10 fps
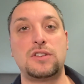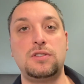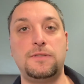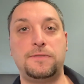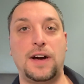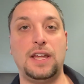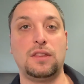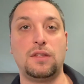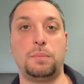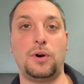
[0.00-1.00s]
to
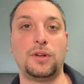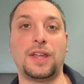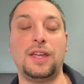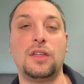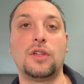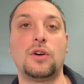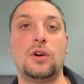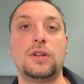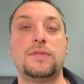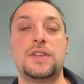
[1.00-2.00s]
fight the bully. The
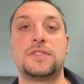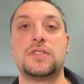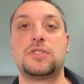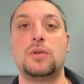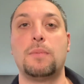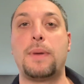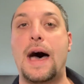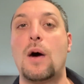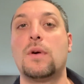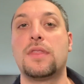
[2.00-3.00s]
goal of this is to
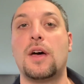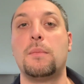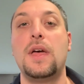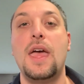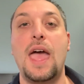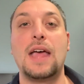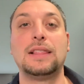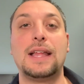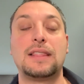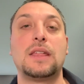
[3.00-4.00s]
empower them
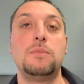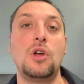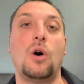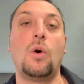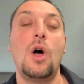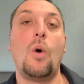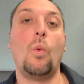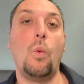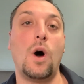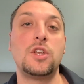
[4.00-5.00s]
and let them know
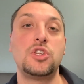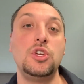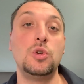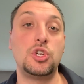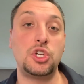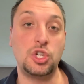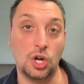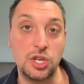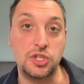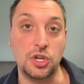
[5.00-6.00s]
what you
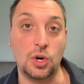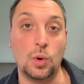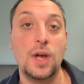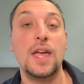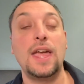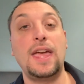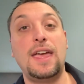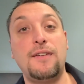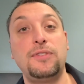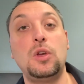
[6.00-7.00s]
should do
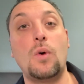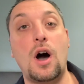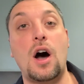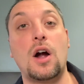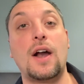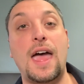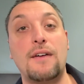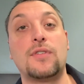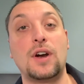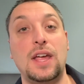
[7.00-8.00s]
if you are
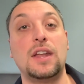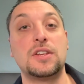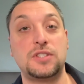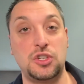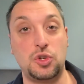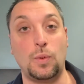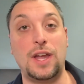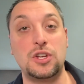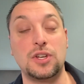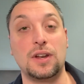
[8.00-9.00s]
ever in a
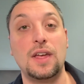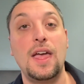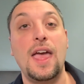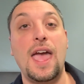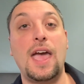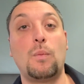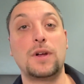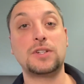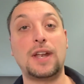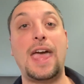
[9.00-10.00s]
situation. And
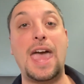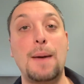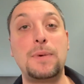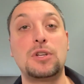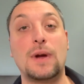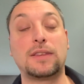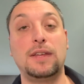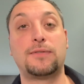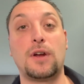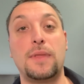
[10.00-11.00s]
what's going to happen
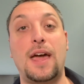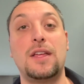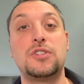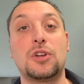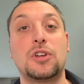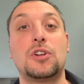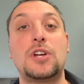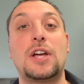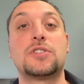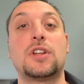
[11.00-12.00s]
directly from that is your
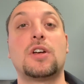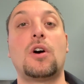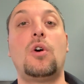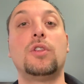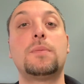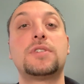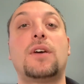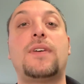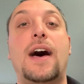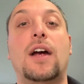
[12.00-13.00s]
child's going to hold
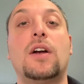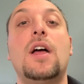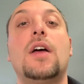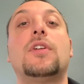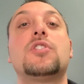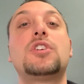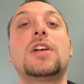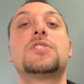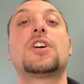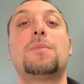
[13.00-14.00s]
himself higher, their
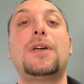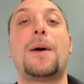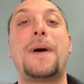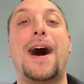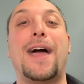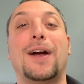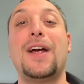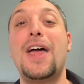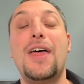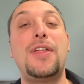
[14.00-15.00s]
chin's going to be up
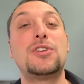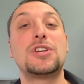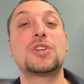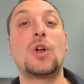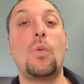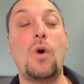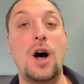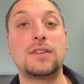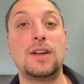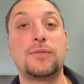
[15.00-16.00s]
higher, they're just going to
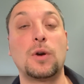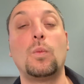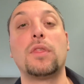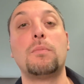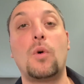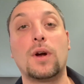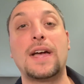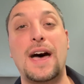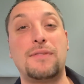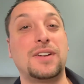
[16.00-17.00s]
walk different with more
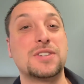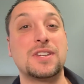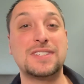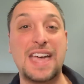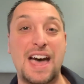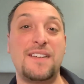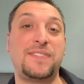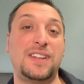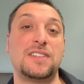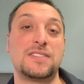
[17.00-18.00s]
confidence, because
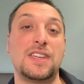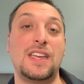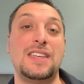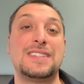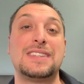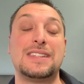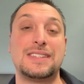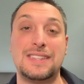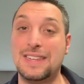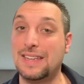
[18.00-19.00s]
confidence is
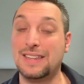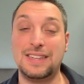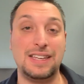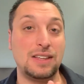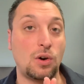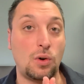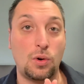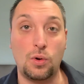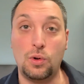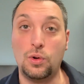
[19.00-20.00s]
the
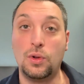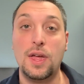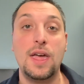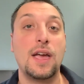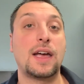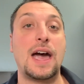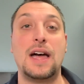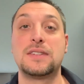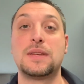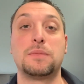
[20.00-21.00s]
whole
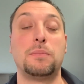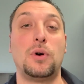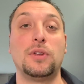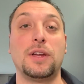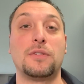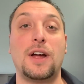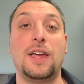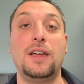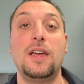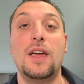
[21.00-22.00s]
concept of bullying,
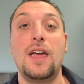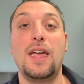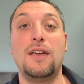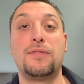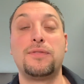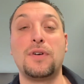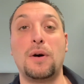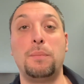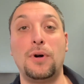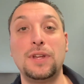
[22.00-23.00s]
right? If a
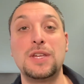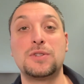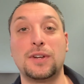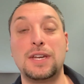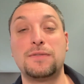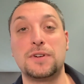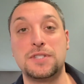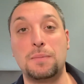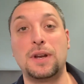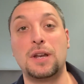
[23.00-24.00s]
bully is looking for
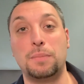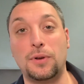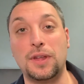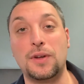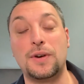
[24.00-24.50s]
somebody to bully,